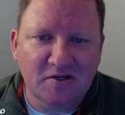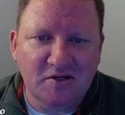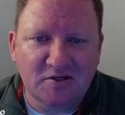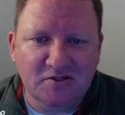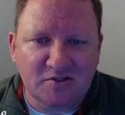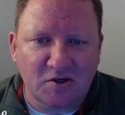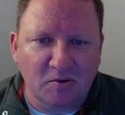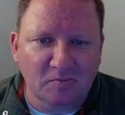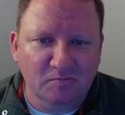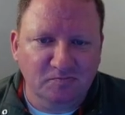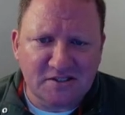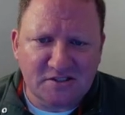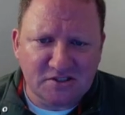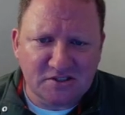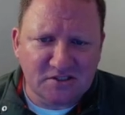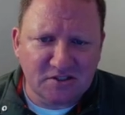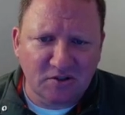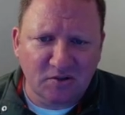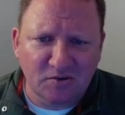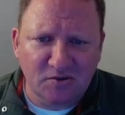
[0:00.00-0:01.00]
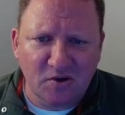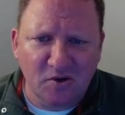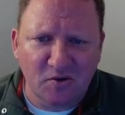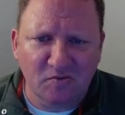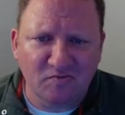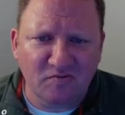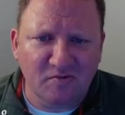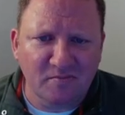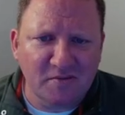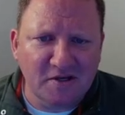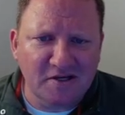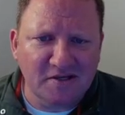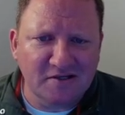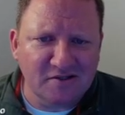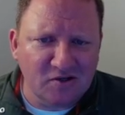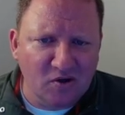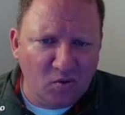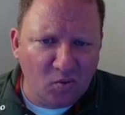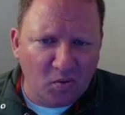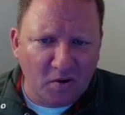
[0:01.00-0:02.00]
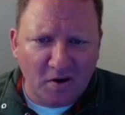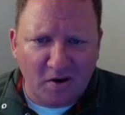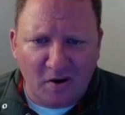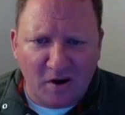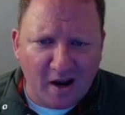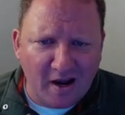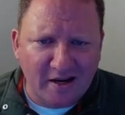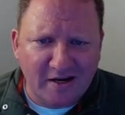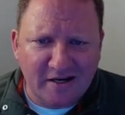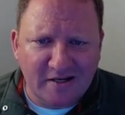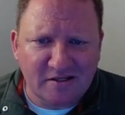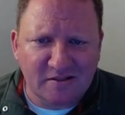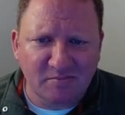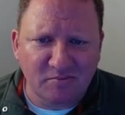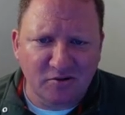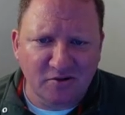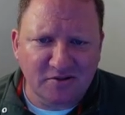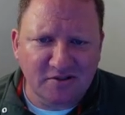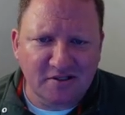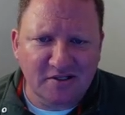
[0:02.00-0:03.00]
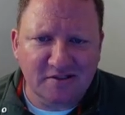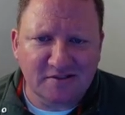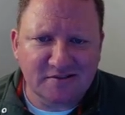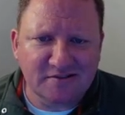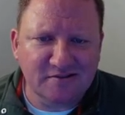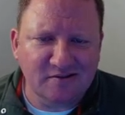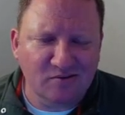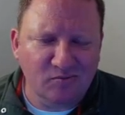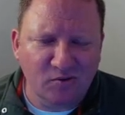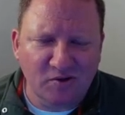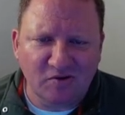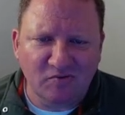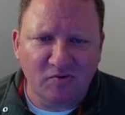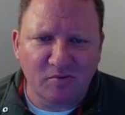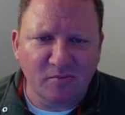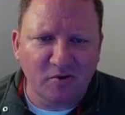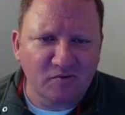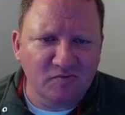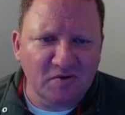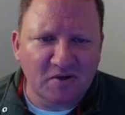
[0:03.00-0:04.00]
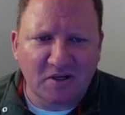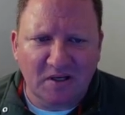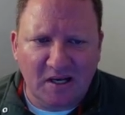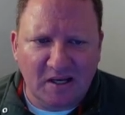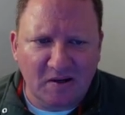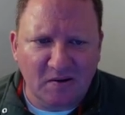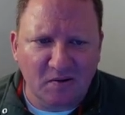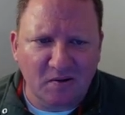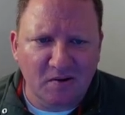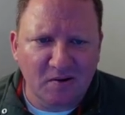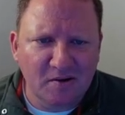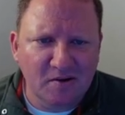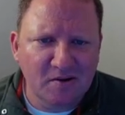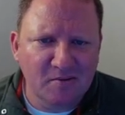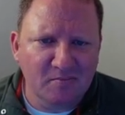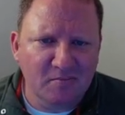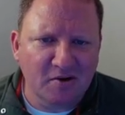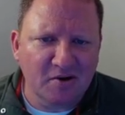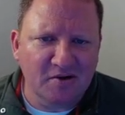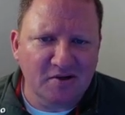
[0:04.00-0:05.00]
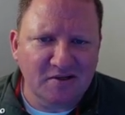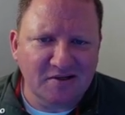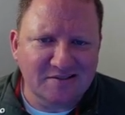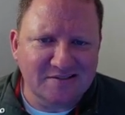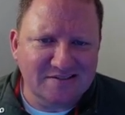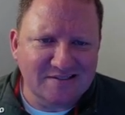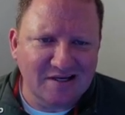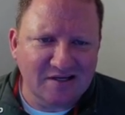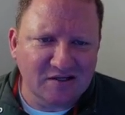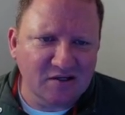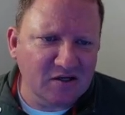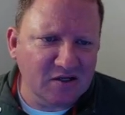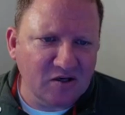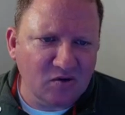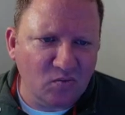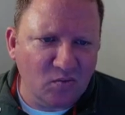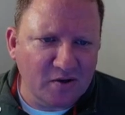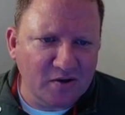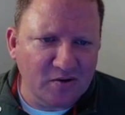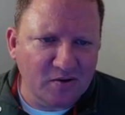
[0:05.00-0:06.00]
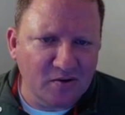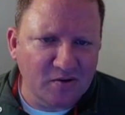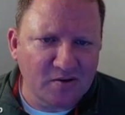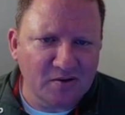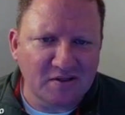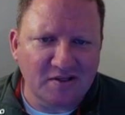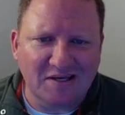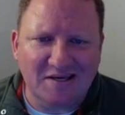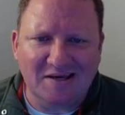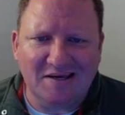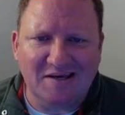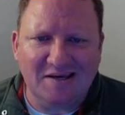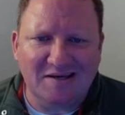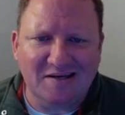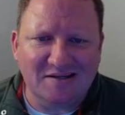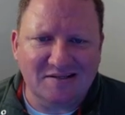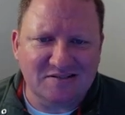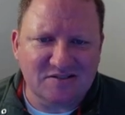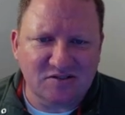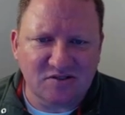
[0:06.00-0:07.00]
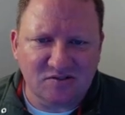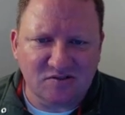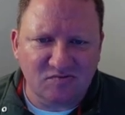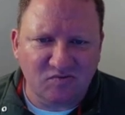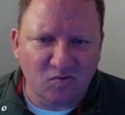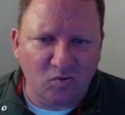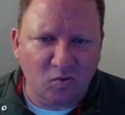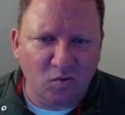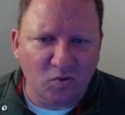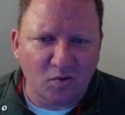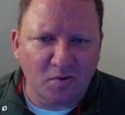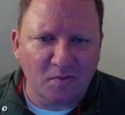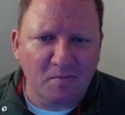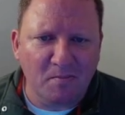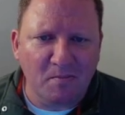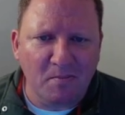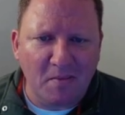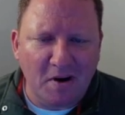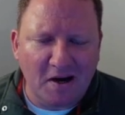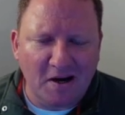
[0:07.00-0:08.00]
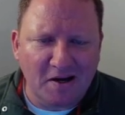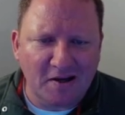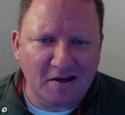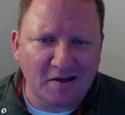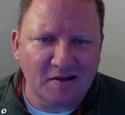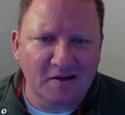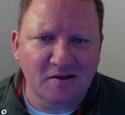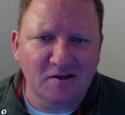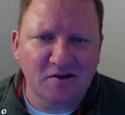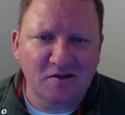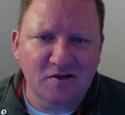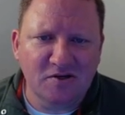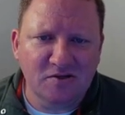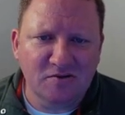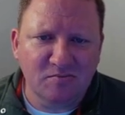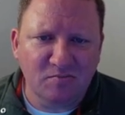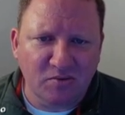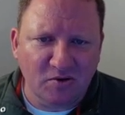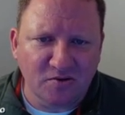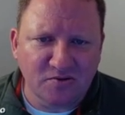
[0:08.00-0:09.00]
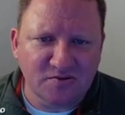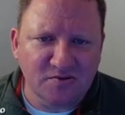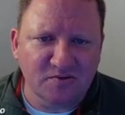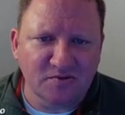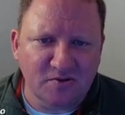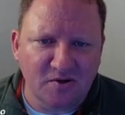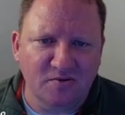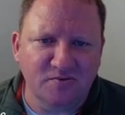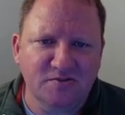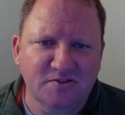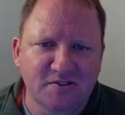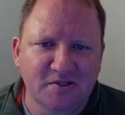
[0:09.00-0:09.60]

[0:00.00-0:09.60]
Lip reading: So just a little note for me to know where I need to put things, and we can remove it later, but it's not going to get rendered, and it's just for my personal notes